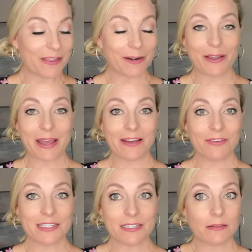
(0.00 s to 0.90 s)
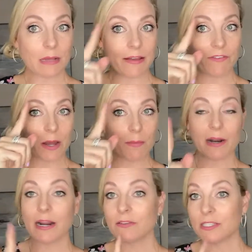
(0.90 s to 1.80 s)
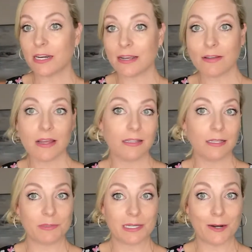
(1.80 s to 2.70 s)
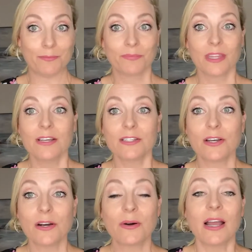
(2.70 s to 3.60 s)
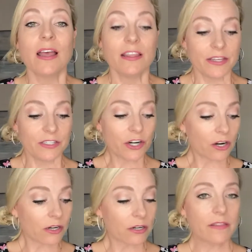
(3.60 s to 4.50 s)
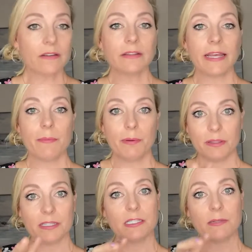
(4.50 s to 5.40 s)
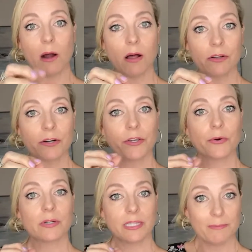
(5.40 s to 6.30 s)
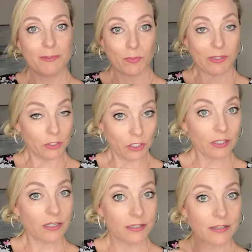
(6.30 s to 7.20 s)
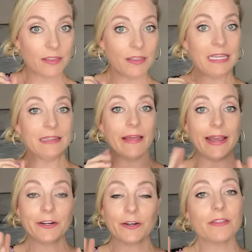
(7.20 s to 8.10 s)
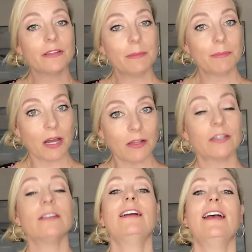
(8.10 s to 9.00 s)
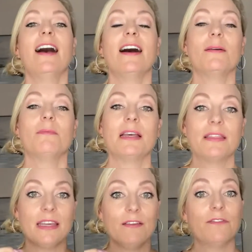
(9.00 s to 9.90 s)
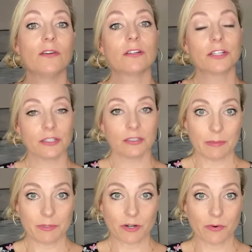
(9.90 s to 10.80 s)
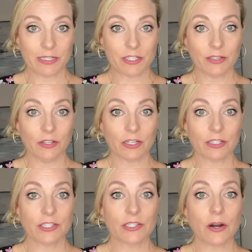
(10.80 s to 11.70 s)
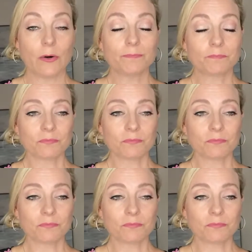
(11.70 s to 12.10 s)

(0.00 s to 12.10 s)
there you have it. I've got brows and I've got lips now. So the darker the lip, the smaller your lips will look. The lighter the lip color, um, the fuller your lips are going to look. So